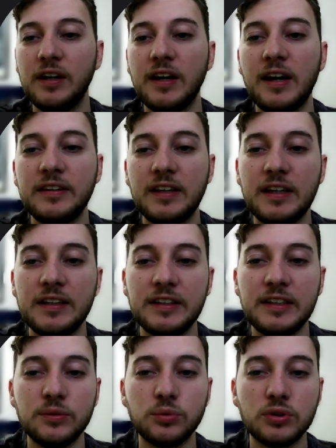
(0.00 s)
and then
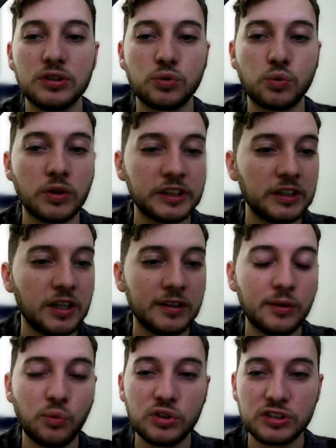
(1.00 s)
he was working on the
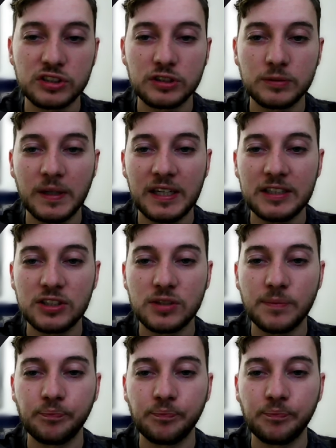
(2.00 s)
wishlist page,